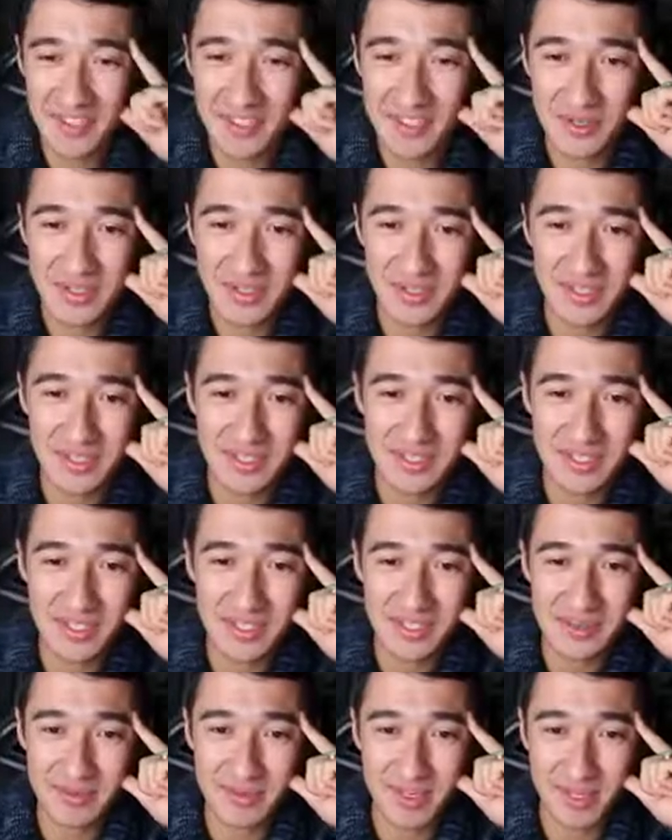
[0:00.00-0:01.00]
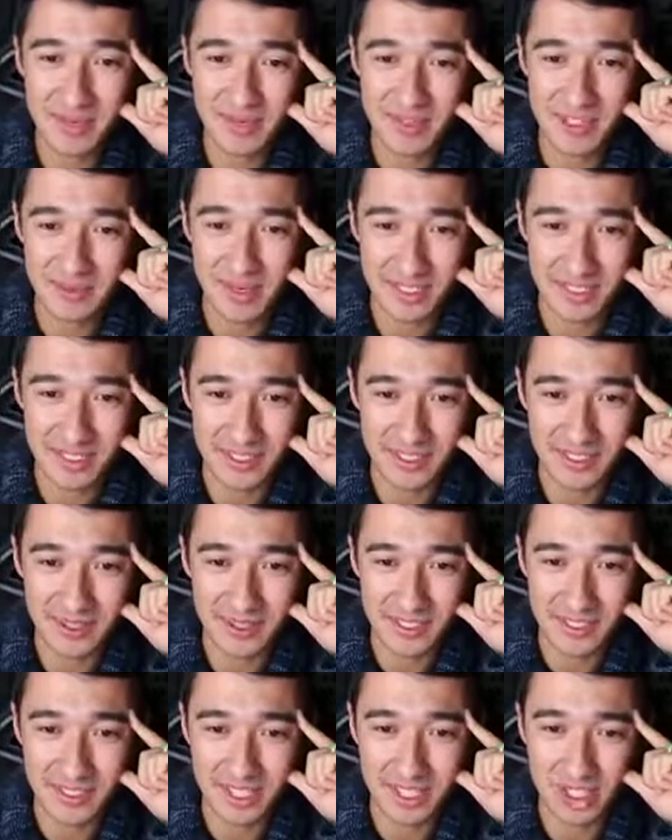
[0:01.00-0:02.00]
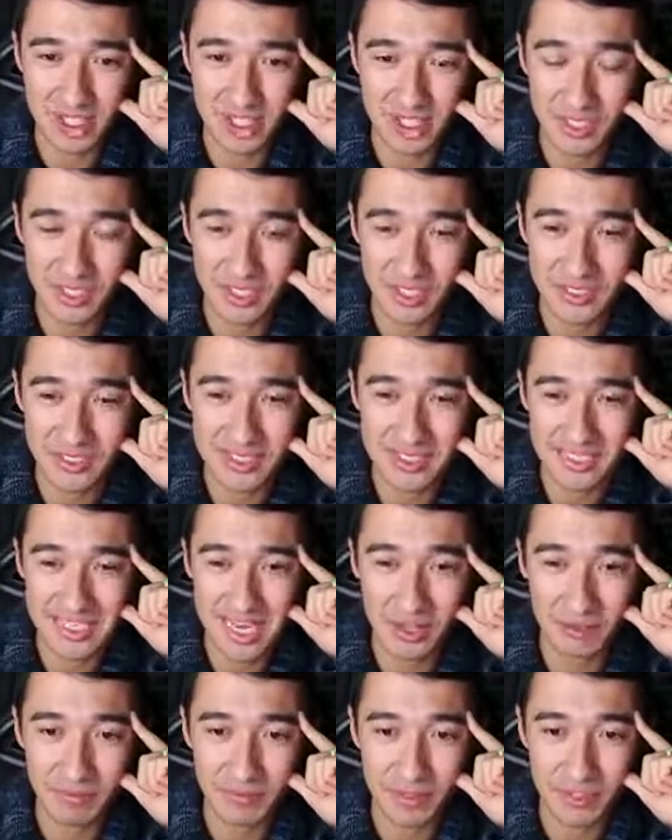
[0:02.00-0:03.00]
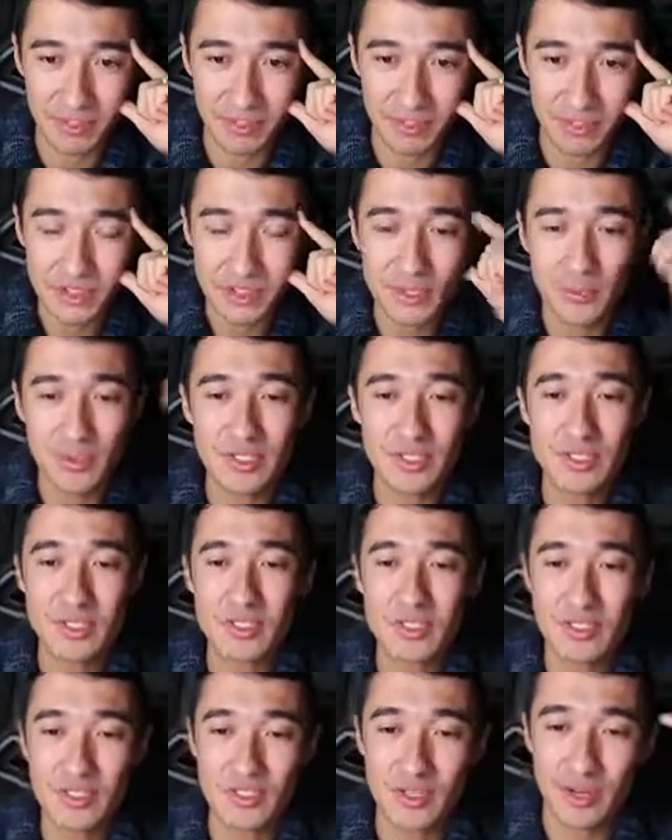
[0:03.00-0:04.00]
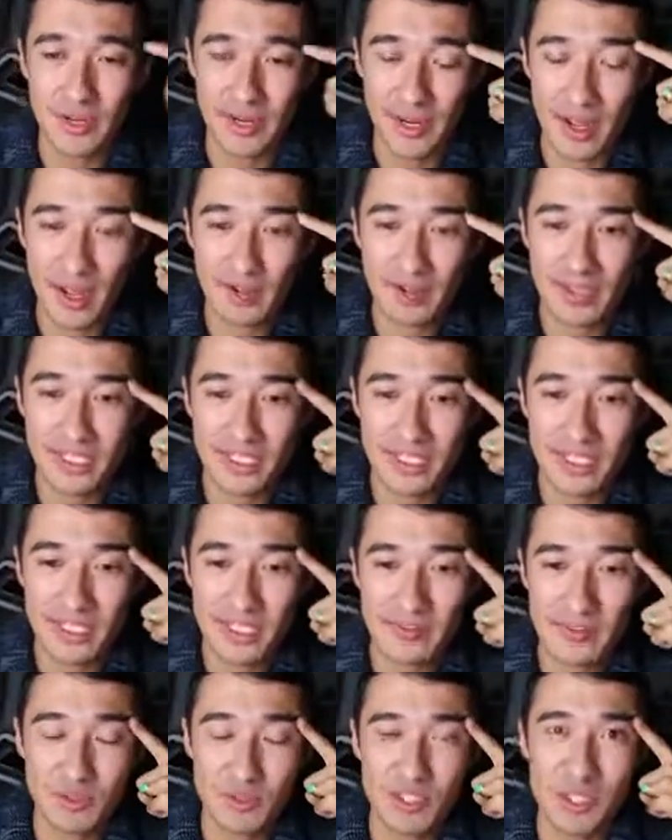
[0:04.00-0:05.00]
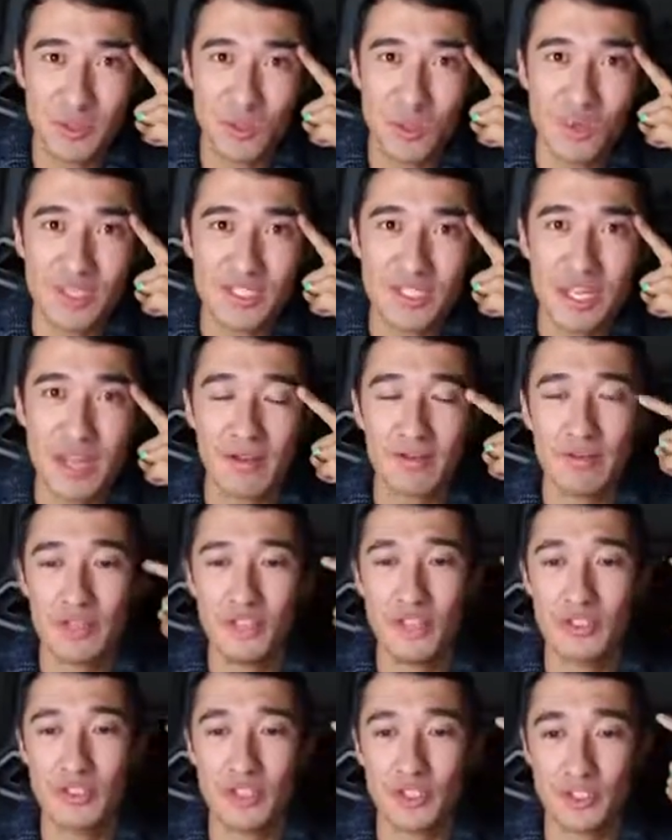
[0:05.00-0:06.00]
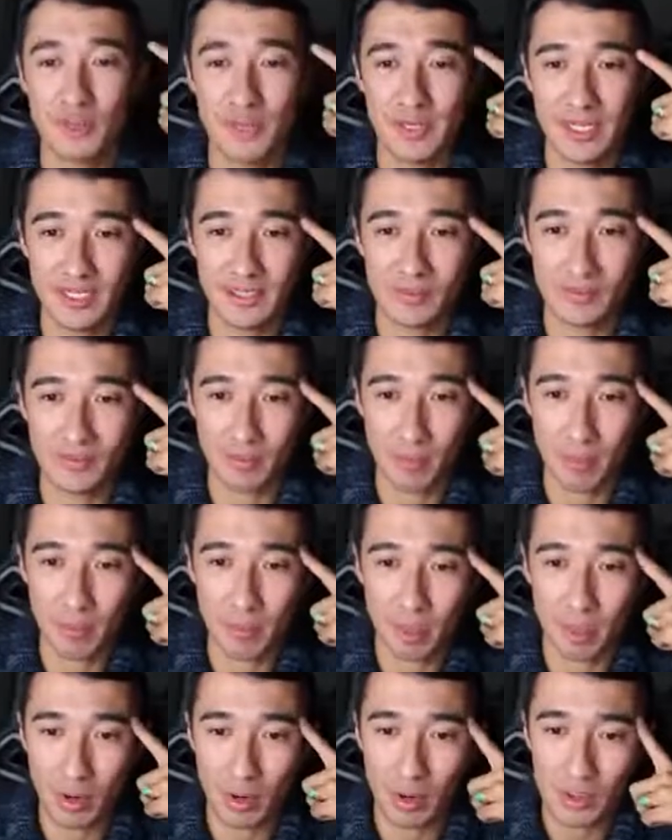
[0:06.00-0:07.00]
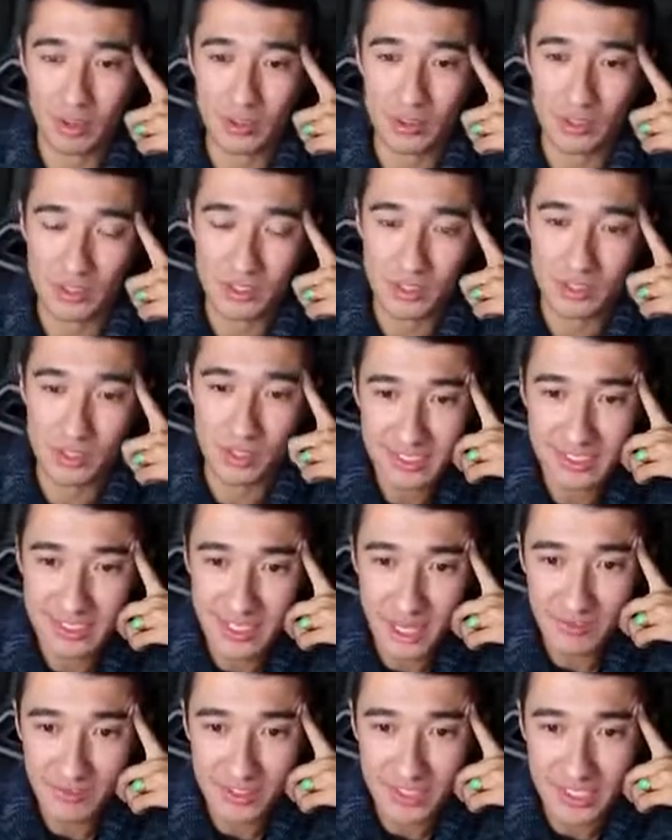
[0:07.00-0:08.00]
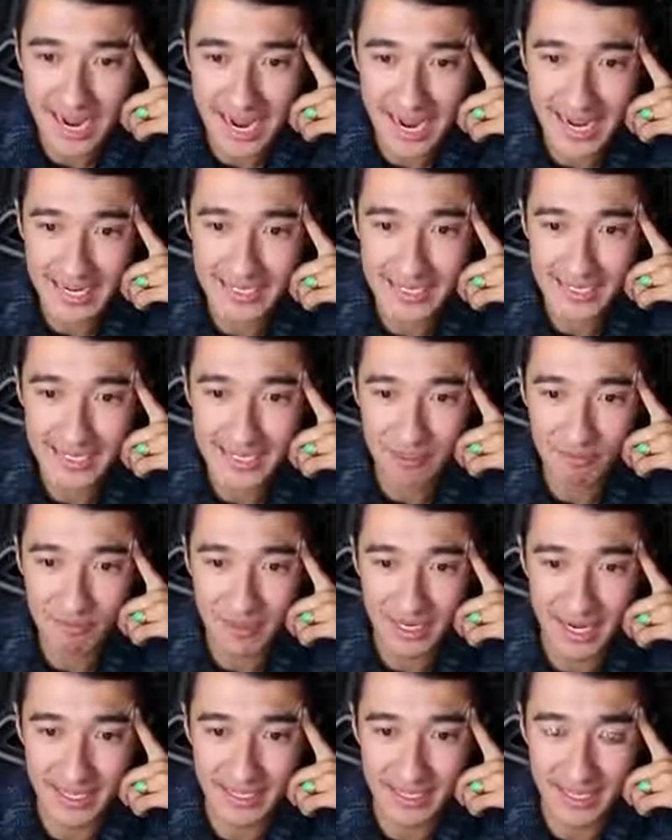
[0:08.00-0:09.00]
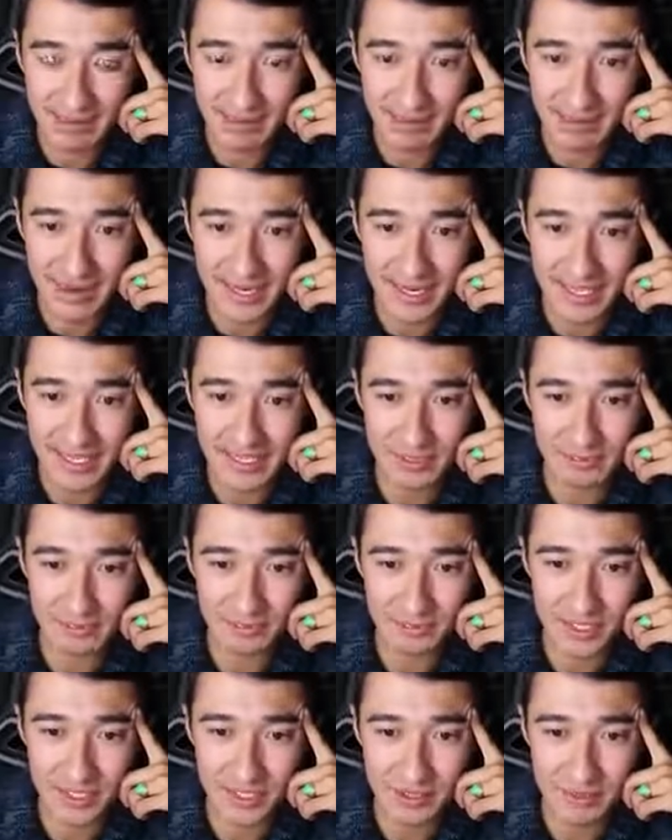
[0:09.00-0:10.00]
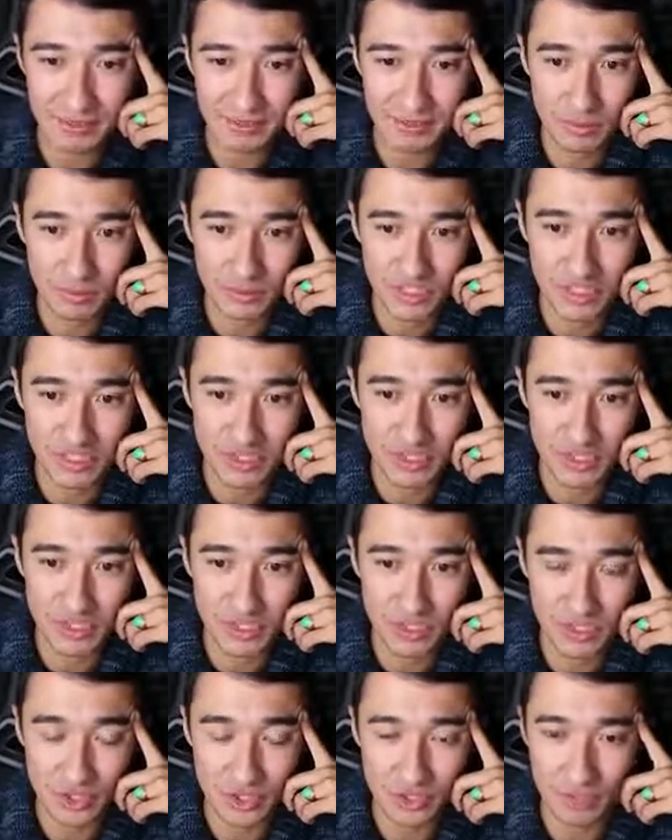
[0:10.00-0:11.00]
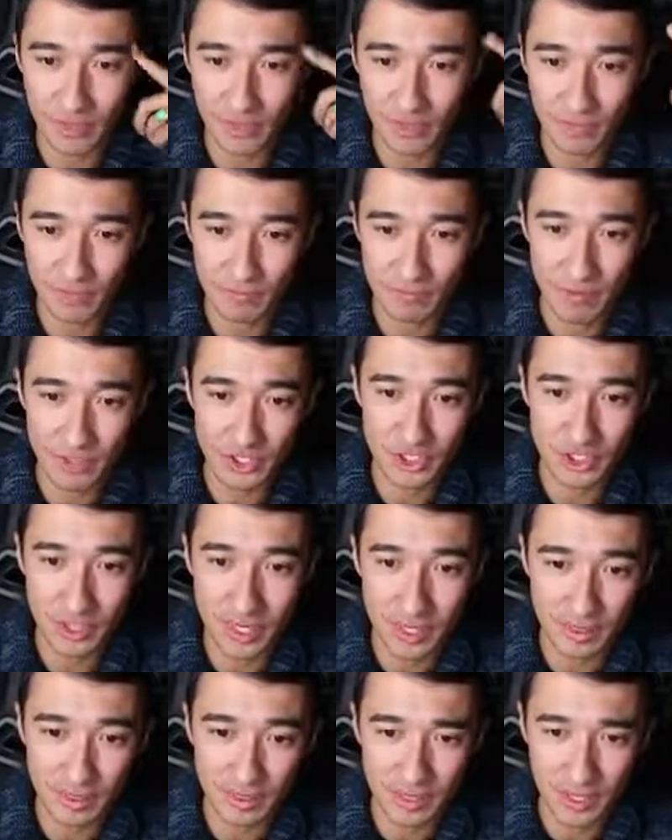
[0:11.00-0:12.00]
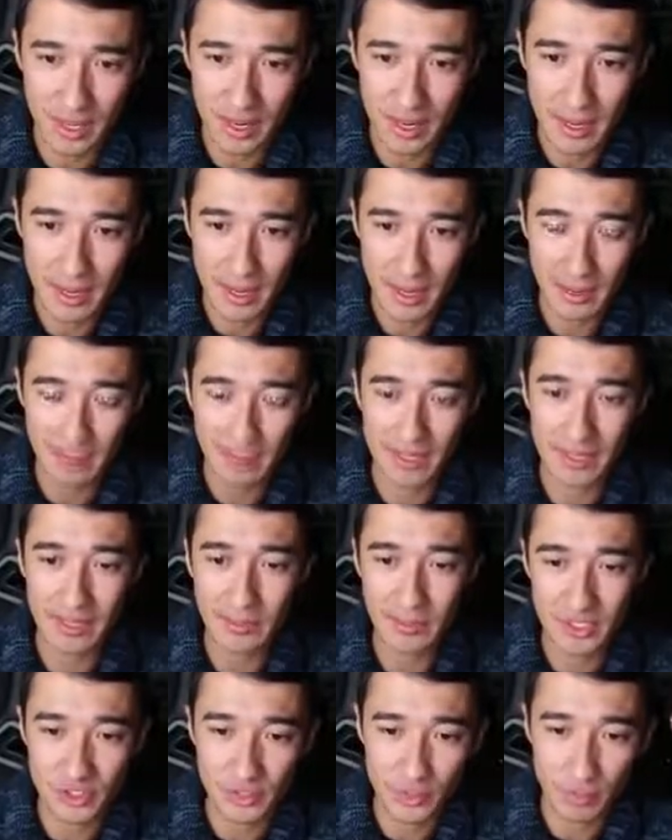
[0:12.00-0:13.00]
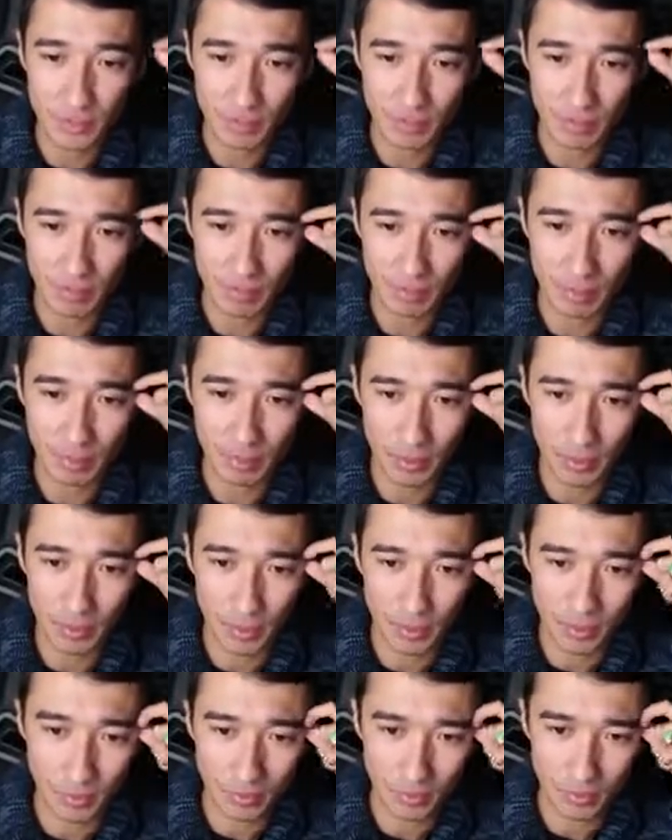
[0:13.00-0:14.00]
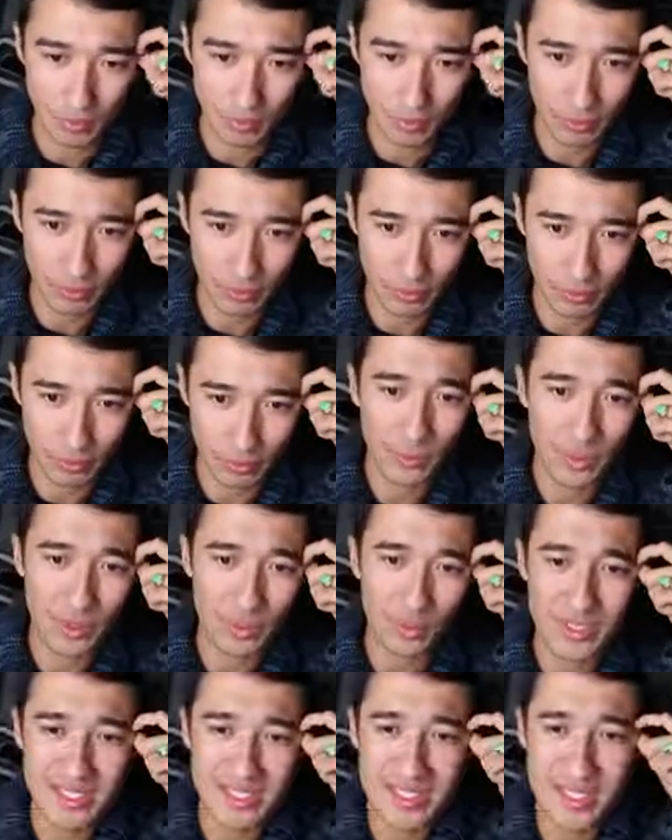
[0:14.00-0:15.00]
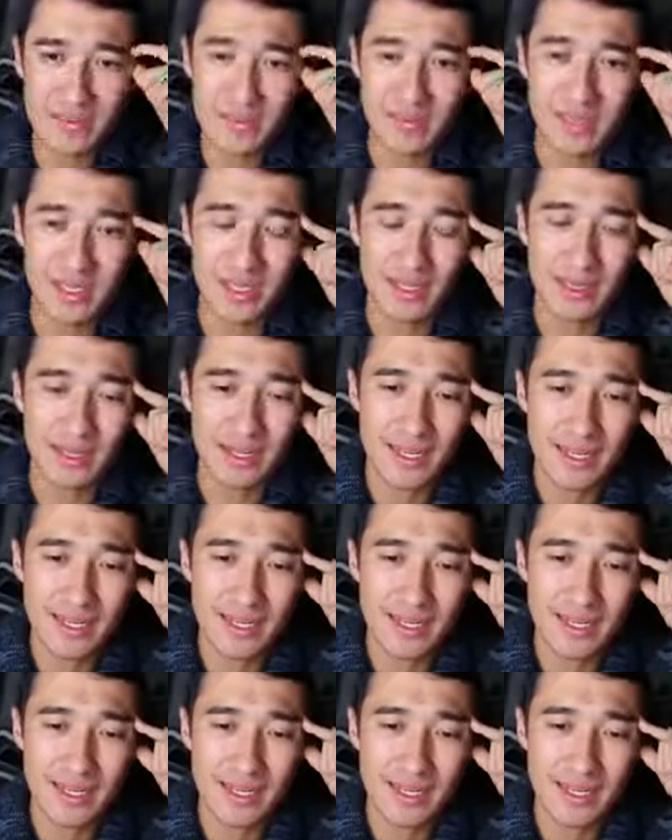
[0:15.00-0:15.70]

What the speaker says: so here, let's look at some of the other specs here. Condition salvage. So this is concerning. Obviously, if you see the word salvage, you're assuming it's for parts. Salvage assets have been identified as defective for reasons concerning their functionality, appearance, or both. Wait, what does that mean?